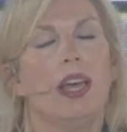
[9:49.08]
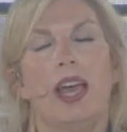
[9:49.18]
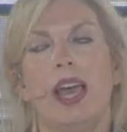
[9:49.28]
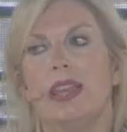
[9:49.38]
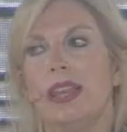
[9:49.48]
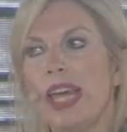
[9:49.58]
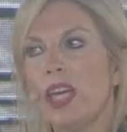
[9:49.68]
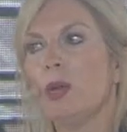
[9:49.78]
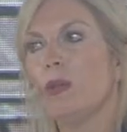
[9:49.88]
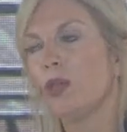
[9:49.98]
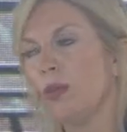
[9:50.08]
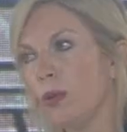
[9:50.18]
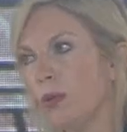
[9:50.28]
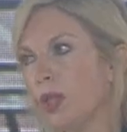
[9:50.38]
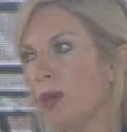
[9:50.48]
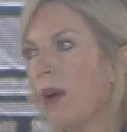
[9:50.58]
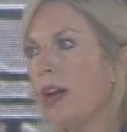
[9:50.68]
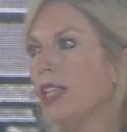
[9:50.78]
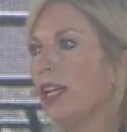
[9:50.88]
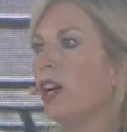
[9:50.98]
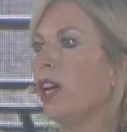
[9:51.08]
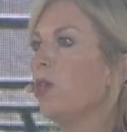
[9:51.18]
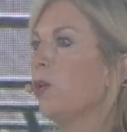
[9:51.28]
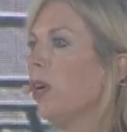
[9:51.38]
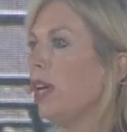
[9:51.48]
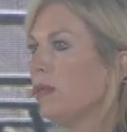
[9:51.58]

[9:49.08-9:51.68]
And thank you, too, to the Monetary Authority